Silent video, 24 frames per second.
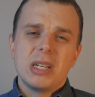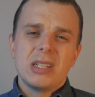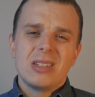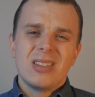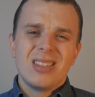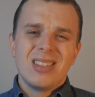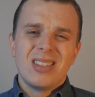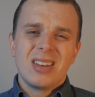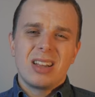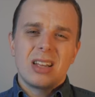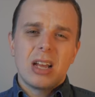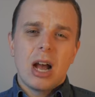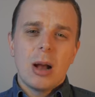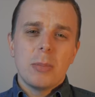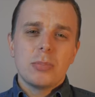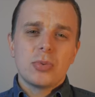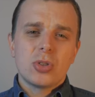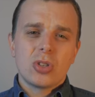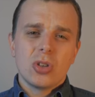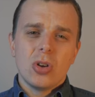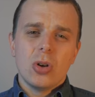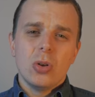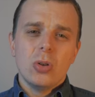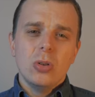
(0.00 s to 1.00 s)
means that the cup
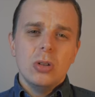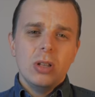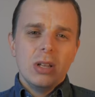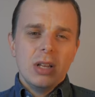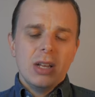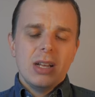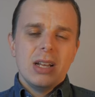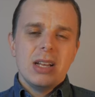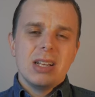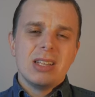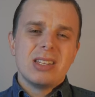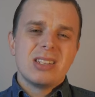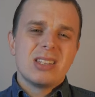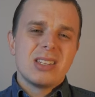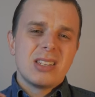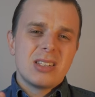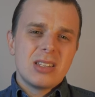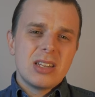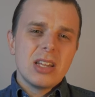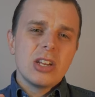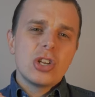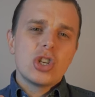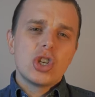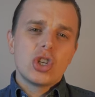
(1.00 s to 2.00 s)
sole is
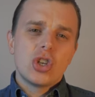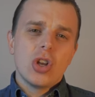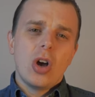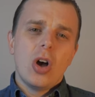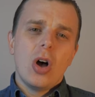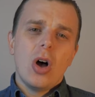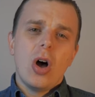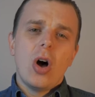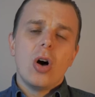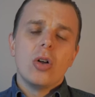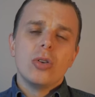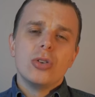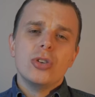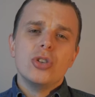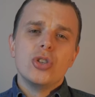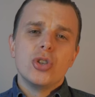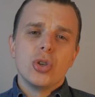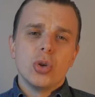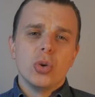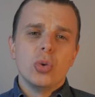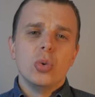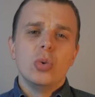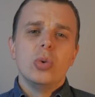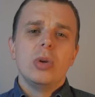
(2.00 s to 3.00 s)
stitched
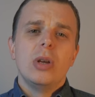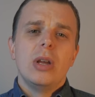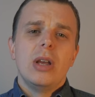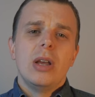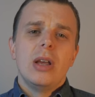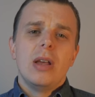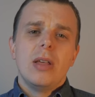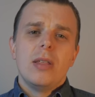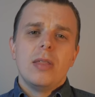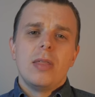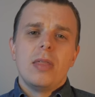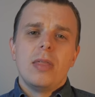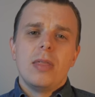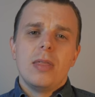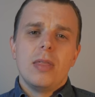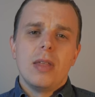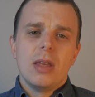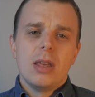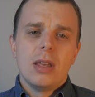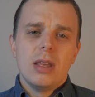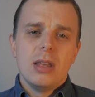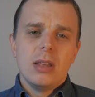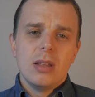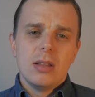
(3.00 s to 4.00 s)
onto
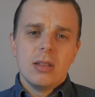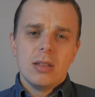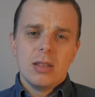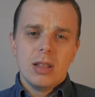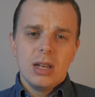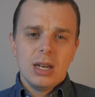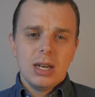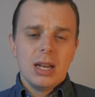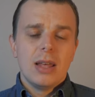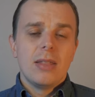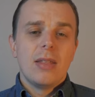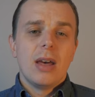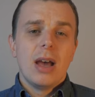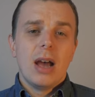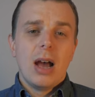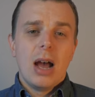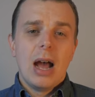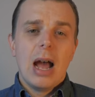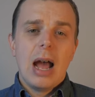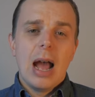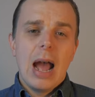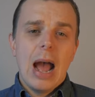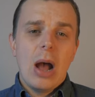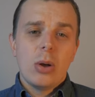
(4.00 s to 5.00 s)
the leather
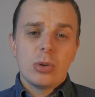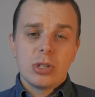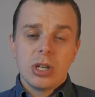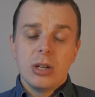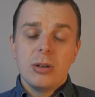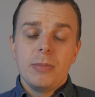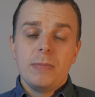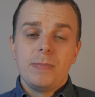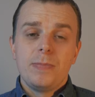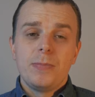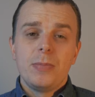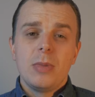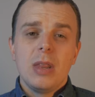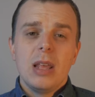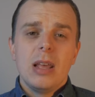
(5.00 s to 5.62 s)
outer.